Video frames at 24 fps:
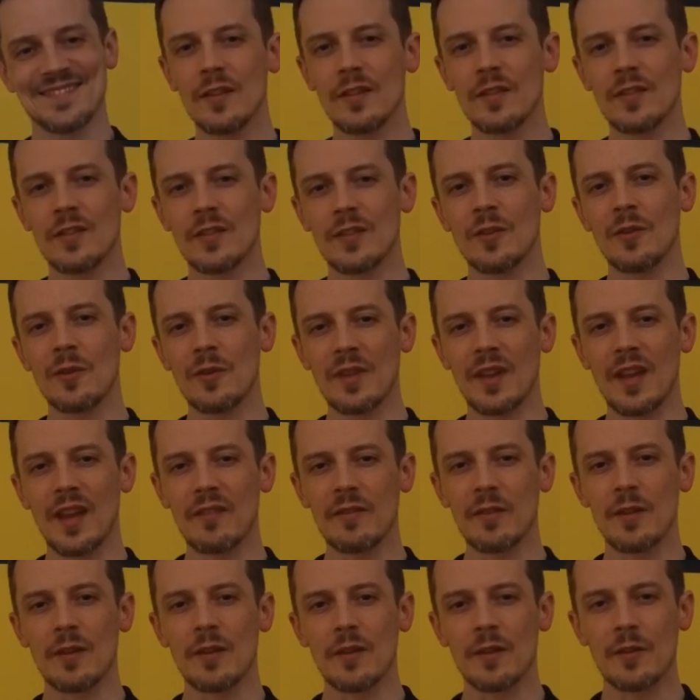So they
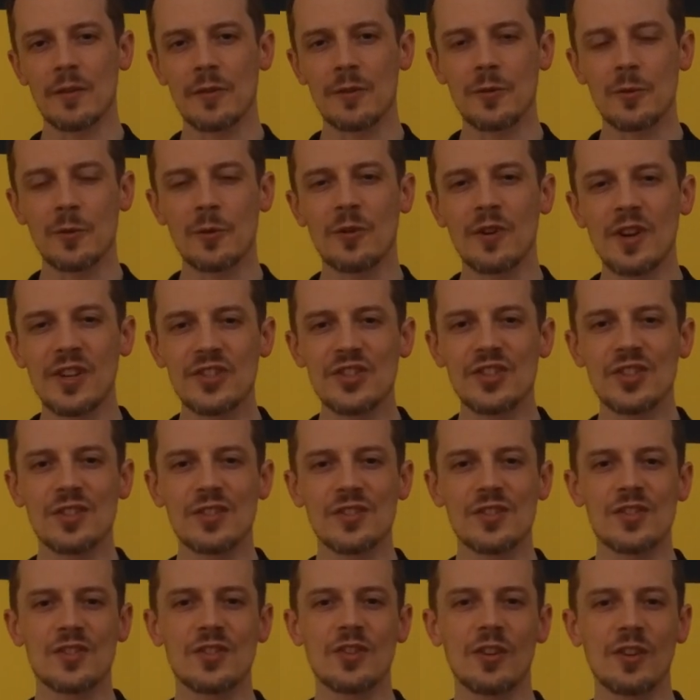have the Thor engine
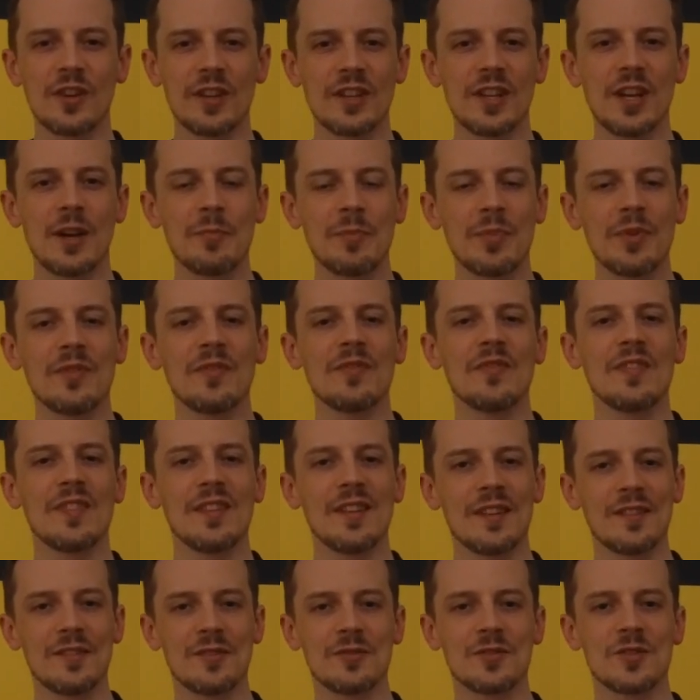started up.
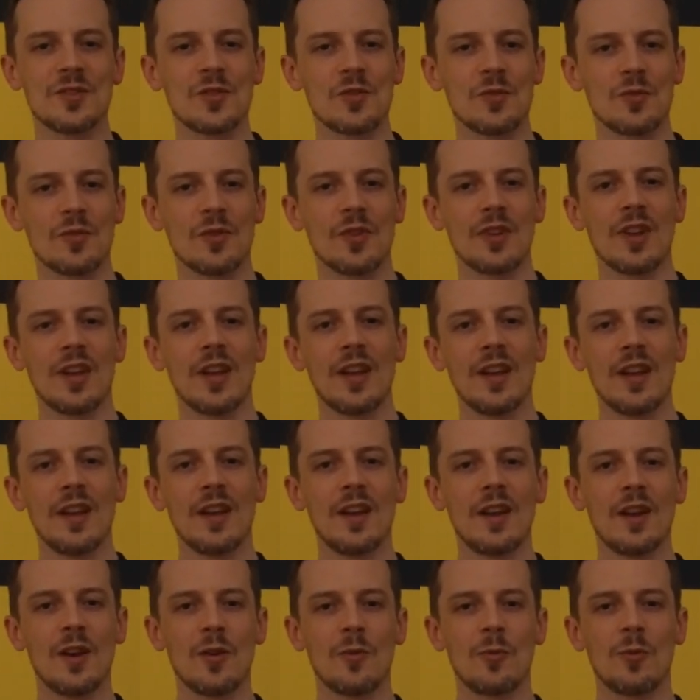So
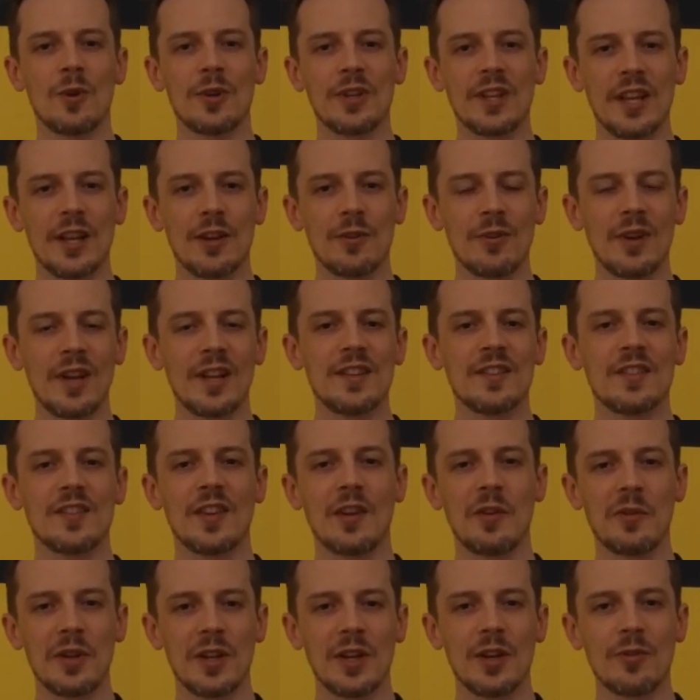working great,
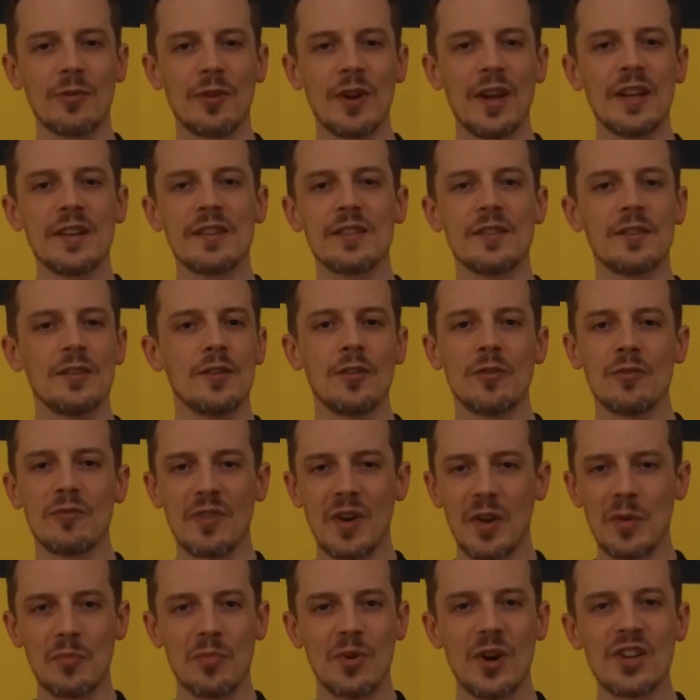sounding great, no
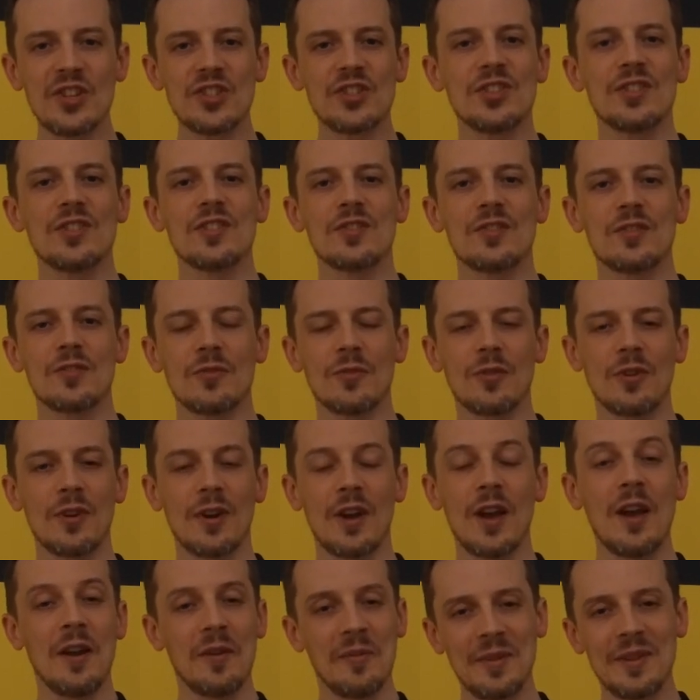vibrations, or,
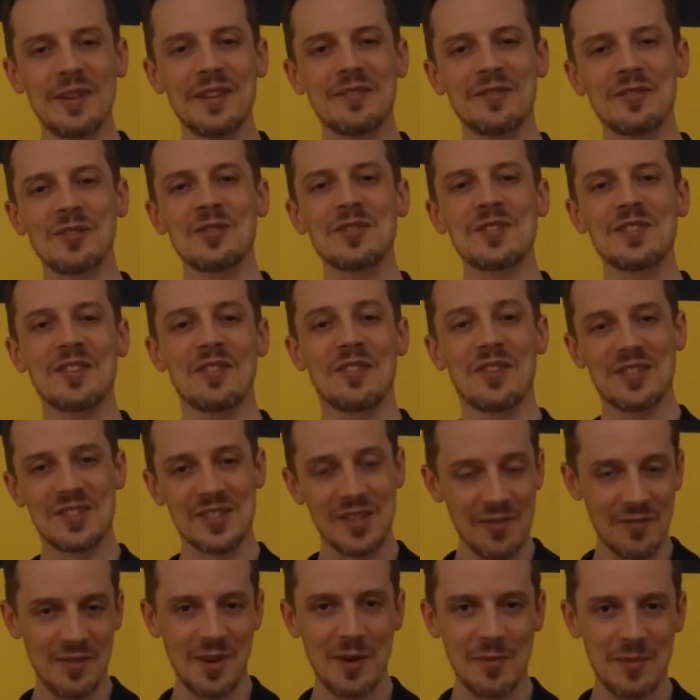I mean, of course, there are
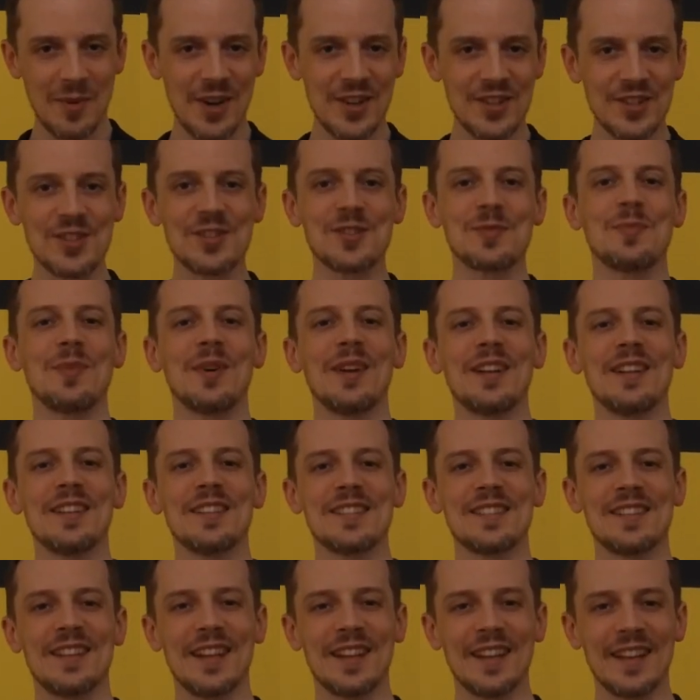some vibrations, but
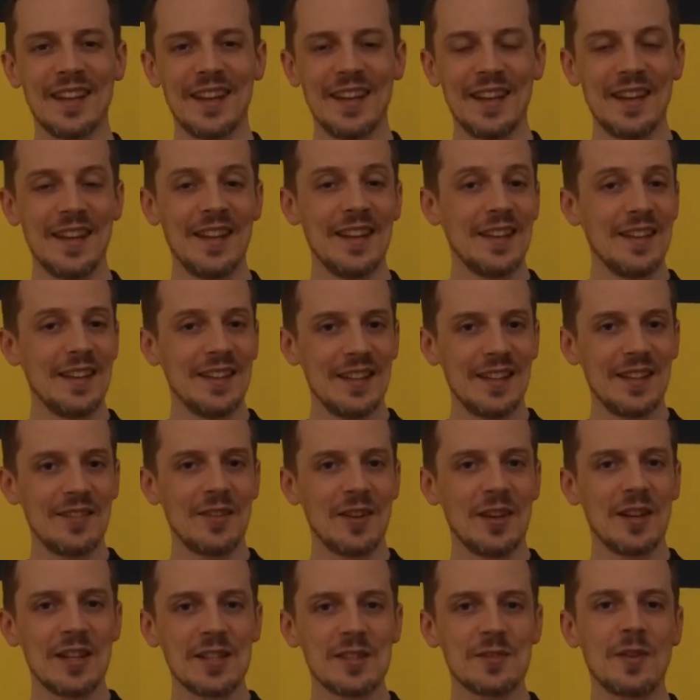it's like
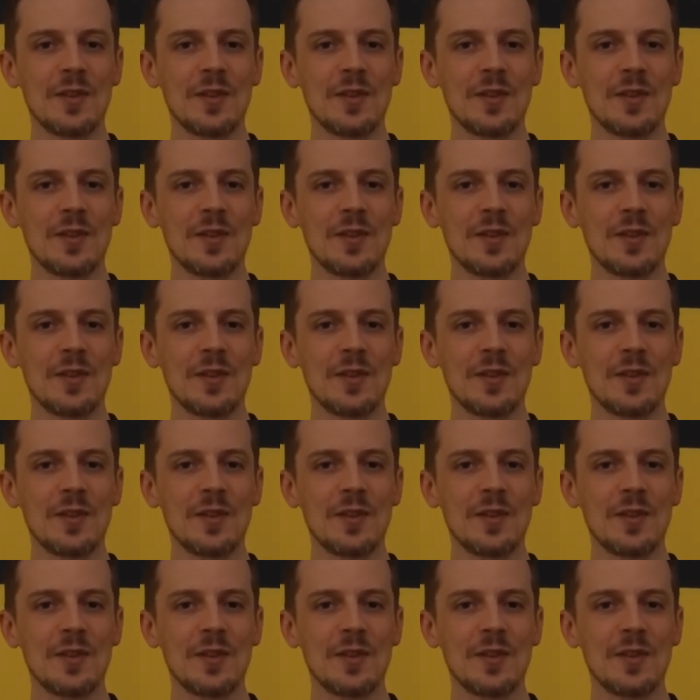even less